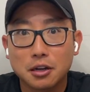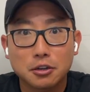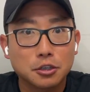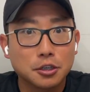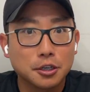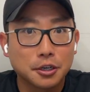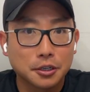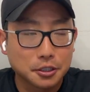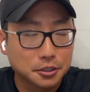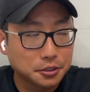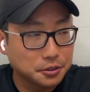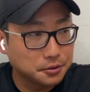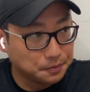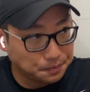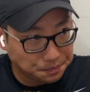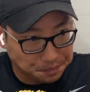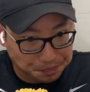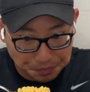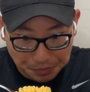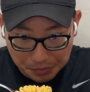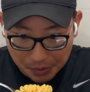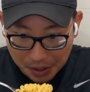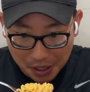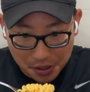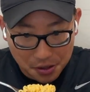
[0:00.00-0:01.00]
cooks
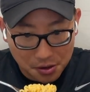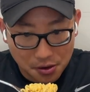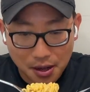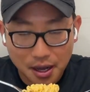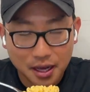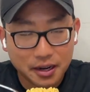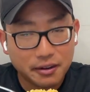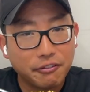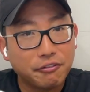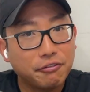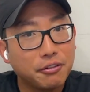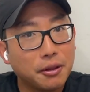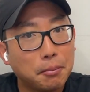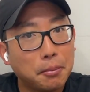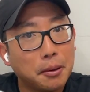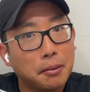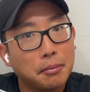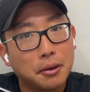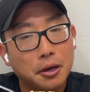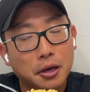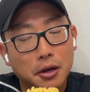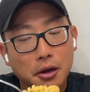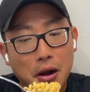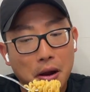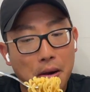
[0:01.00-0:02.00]
that know how to flip a
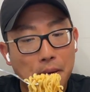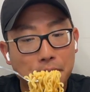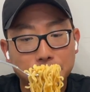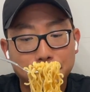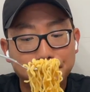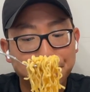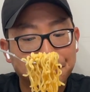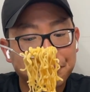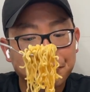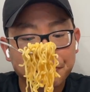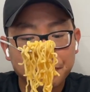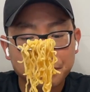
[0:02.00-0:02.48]
burger,